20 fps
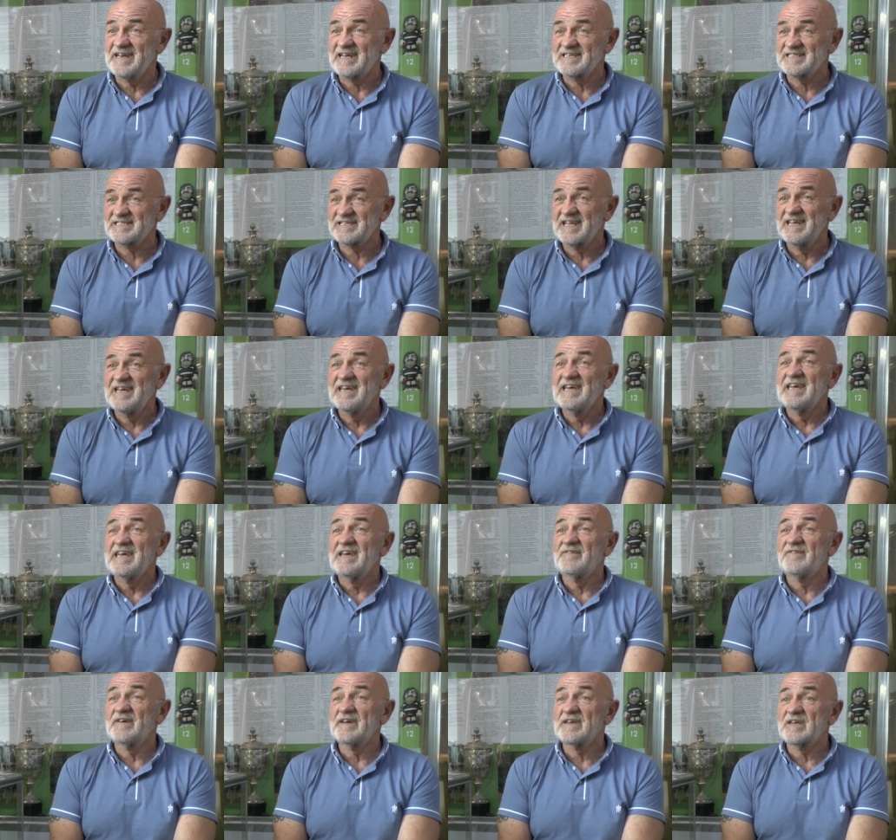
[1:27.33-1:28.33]
Asked
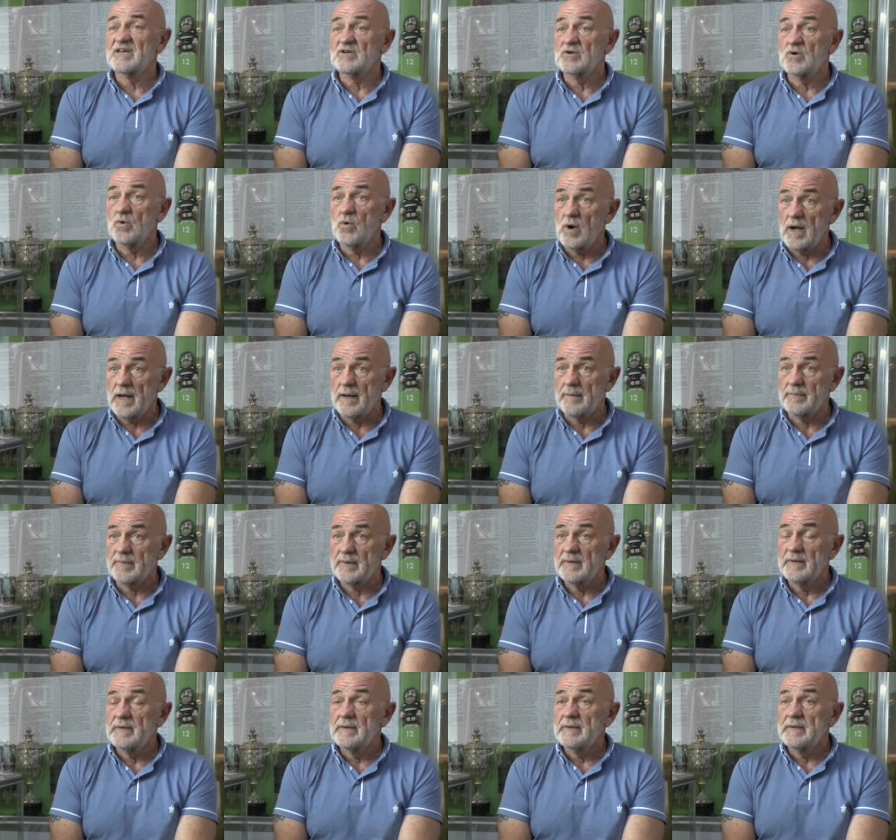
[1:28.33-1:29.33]
if I could go up
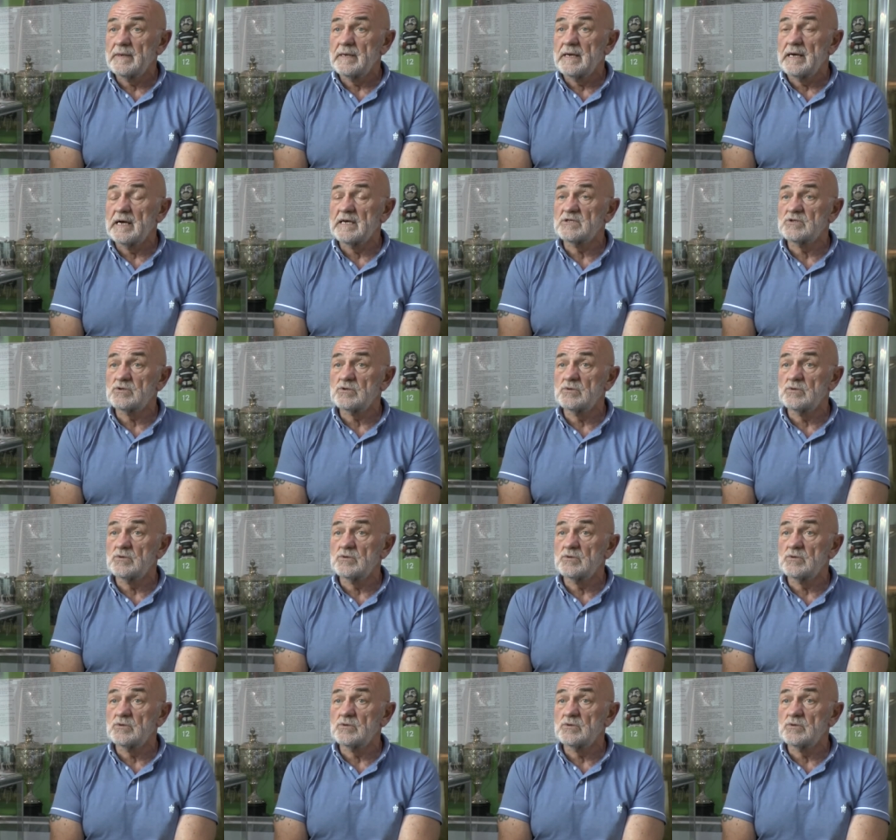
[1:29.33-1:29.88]
and